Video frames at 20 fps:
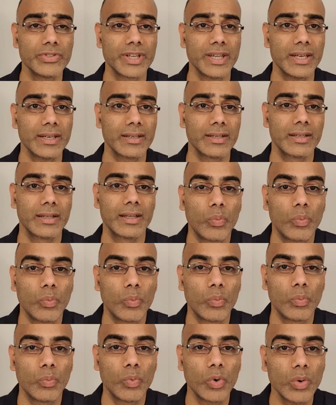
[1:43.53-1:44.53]
it,
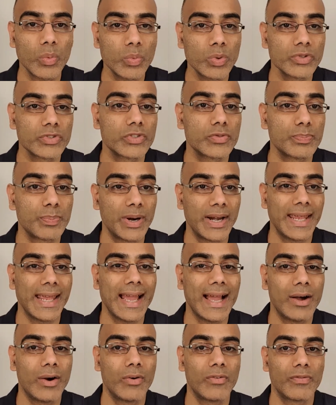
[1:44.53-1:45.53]
what will spray
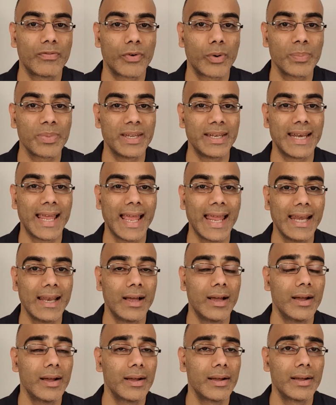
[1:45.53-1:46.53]
out from the
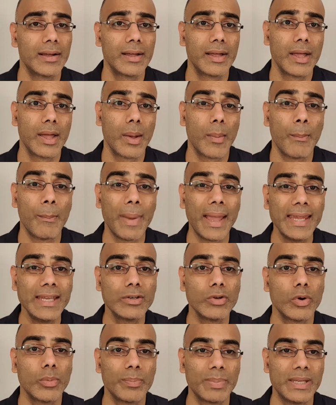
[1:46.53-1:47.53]
inhaler may
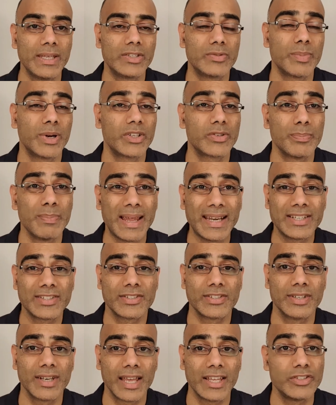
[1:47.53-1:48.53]
not be as much
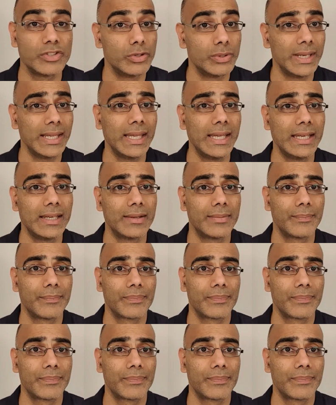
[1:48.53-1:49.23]
medicine as you need,